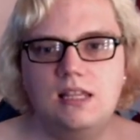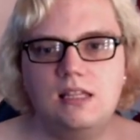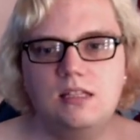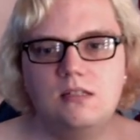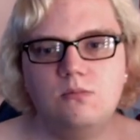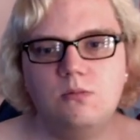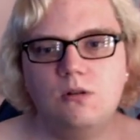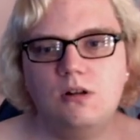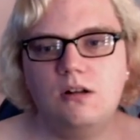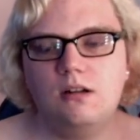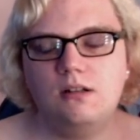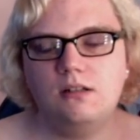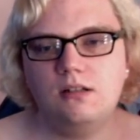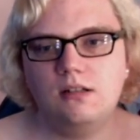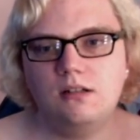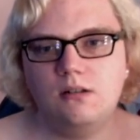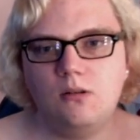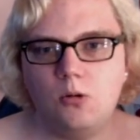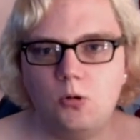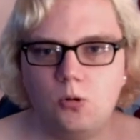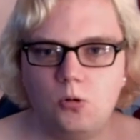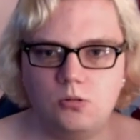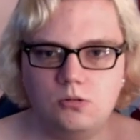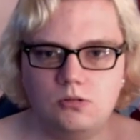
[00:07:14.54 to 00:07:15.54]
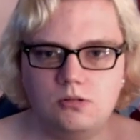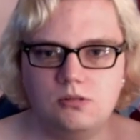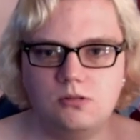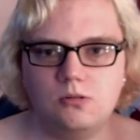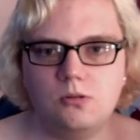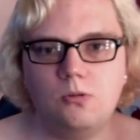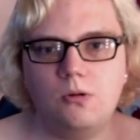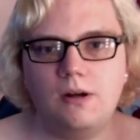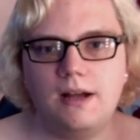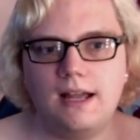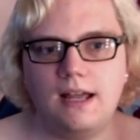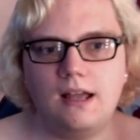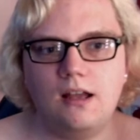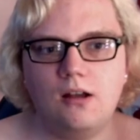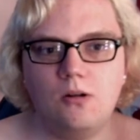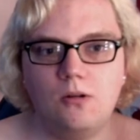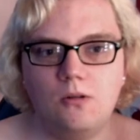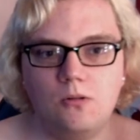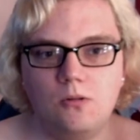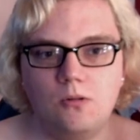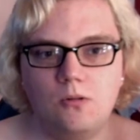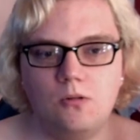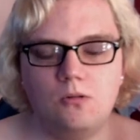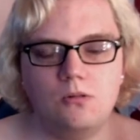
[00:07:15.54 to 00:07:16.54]
one holds quite
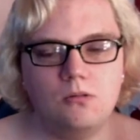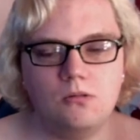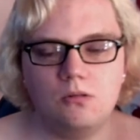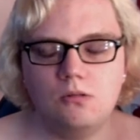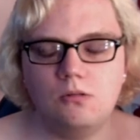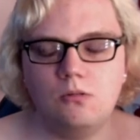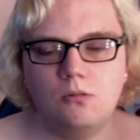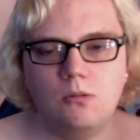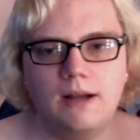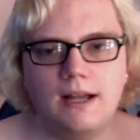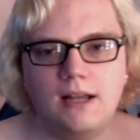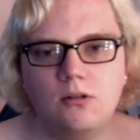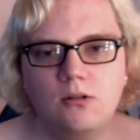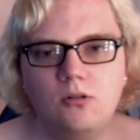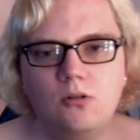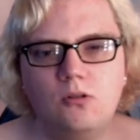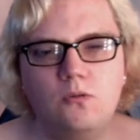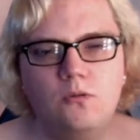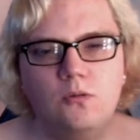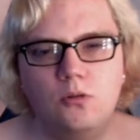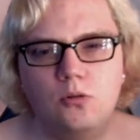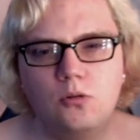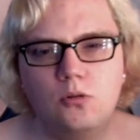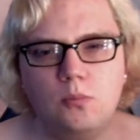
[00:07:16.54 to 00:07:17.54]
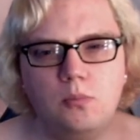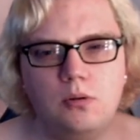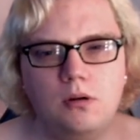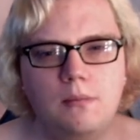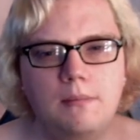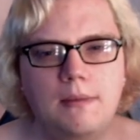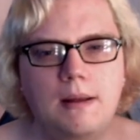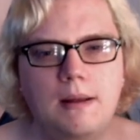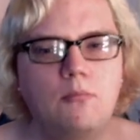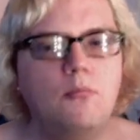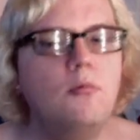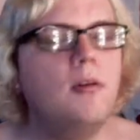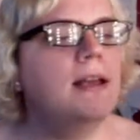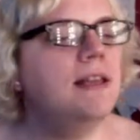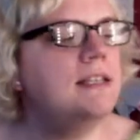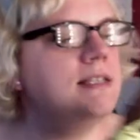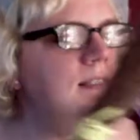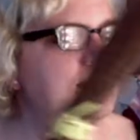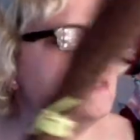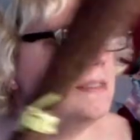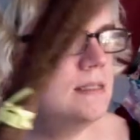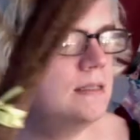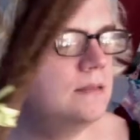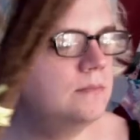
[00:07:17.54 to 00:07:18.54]
a good couple of
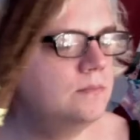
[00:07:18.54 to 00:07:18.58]
memories.